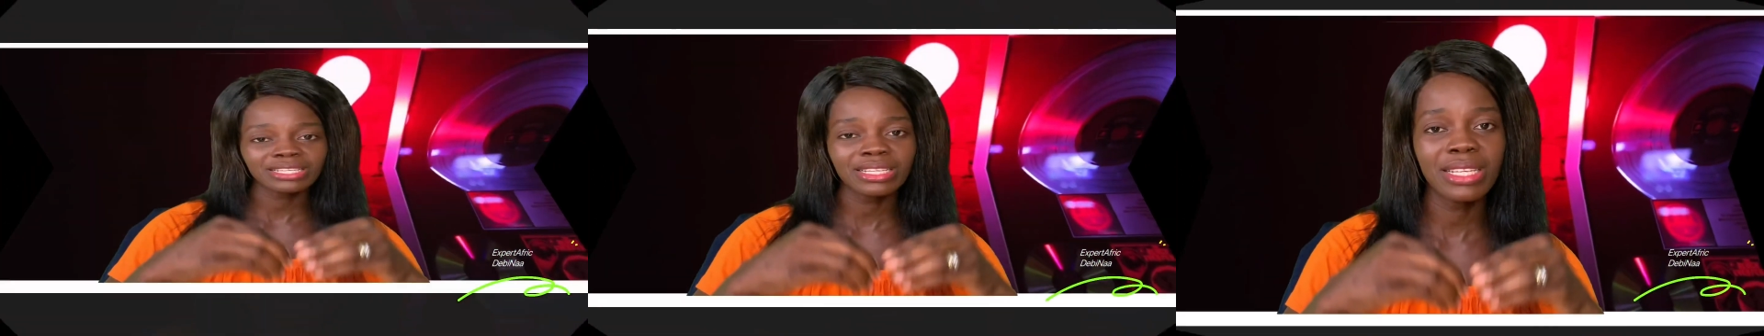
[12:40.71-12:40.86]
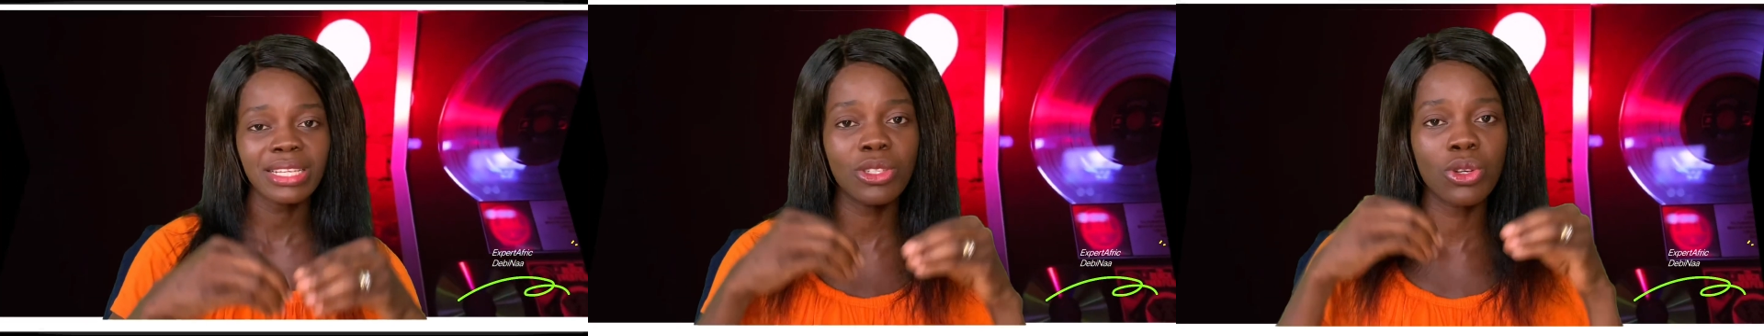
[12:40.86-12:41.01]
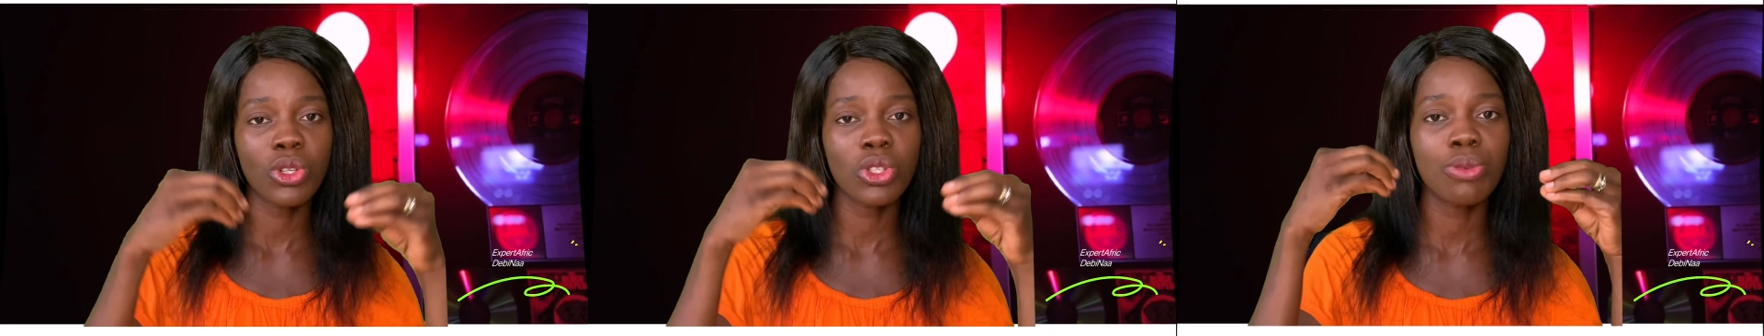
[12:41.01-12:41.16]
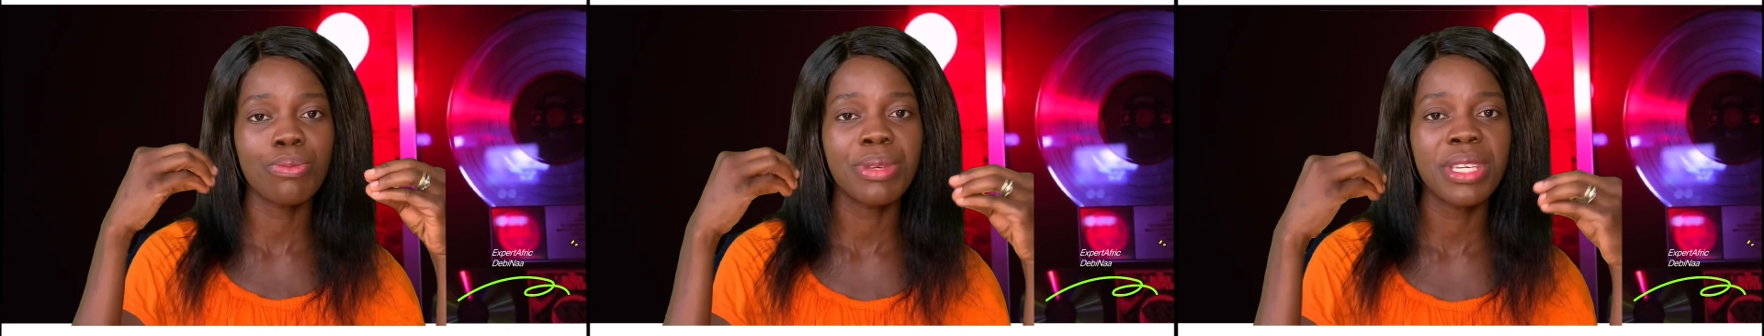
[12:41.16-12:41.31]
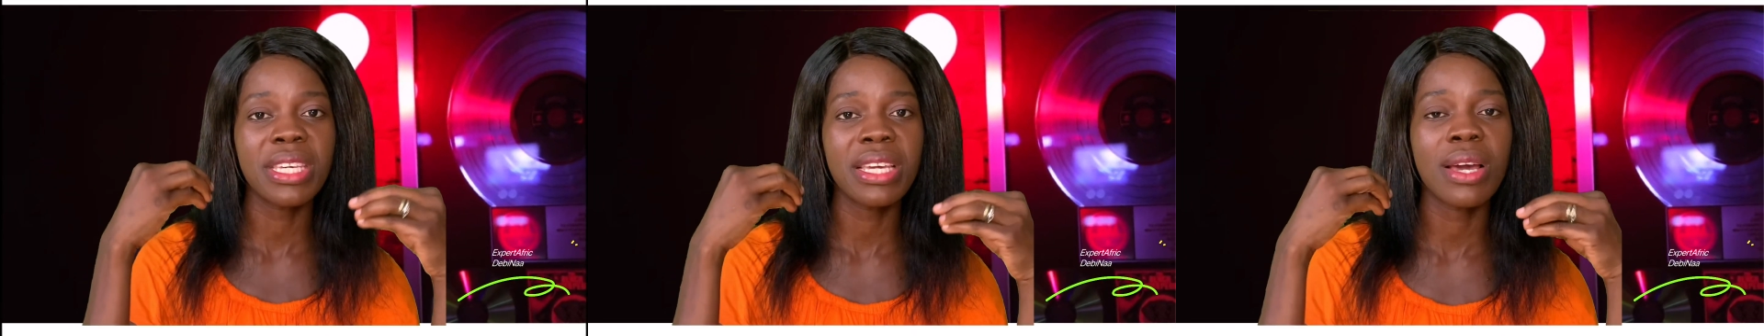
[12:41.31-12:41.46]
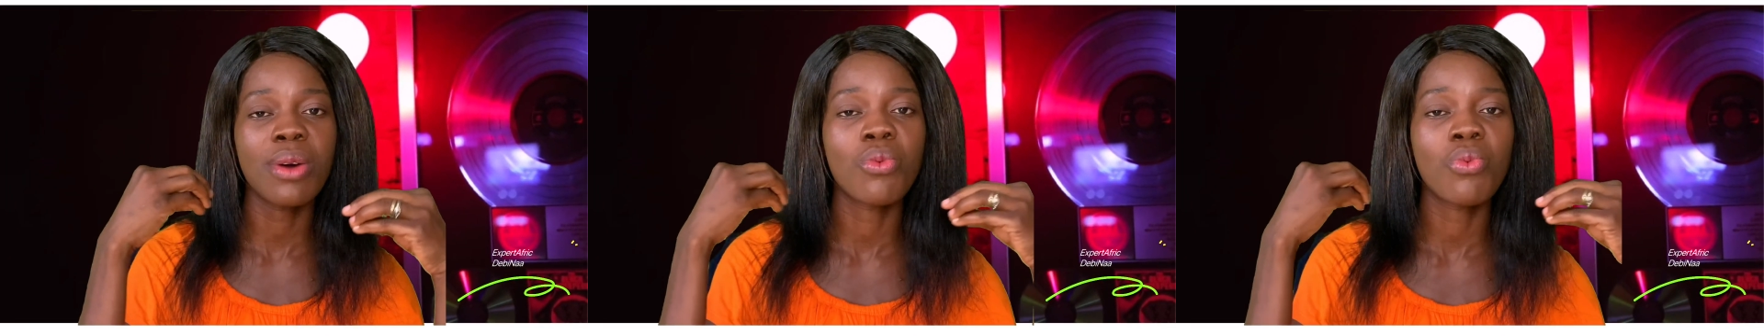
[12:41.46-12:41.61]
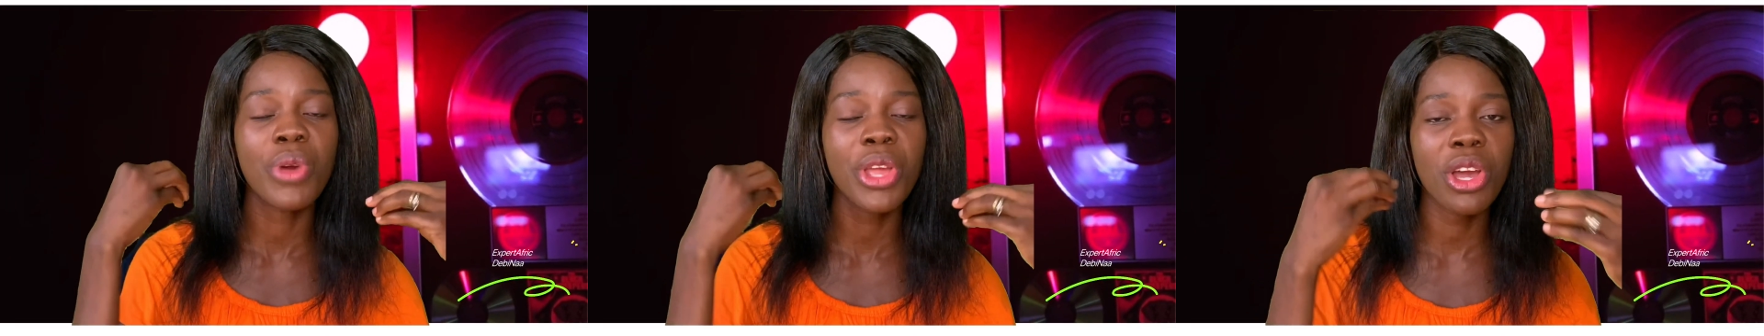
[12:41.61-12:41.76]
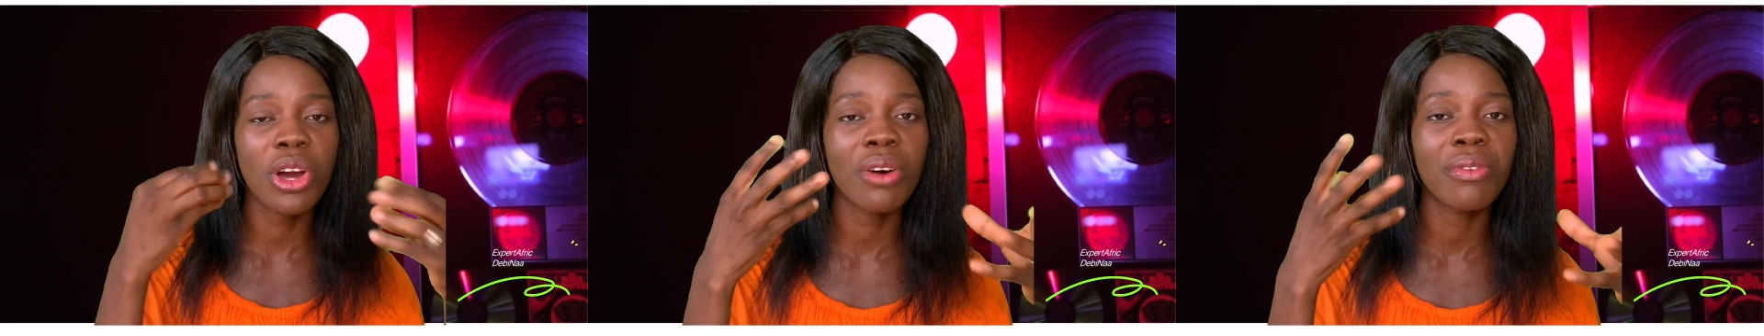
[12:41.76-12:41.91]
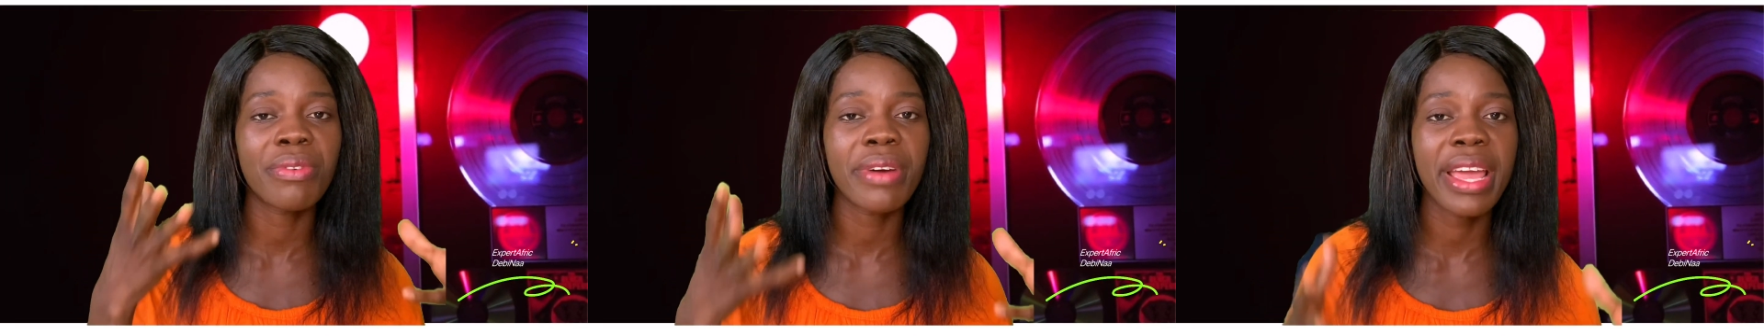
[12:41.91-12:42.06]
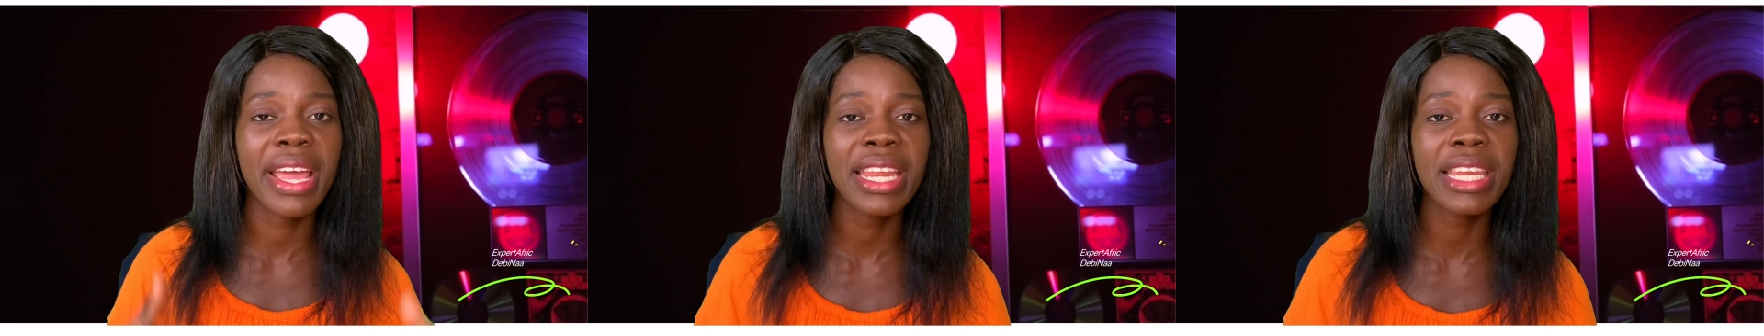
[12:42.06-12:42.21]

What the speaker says: That's going to be a way of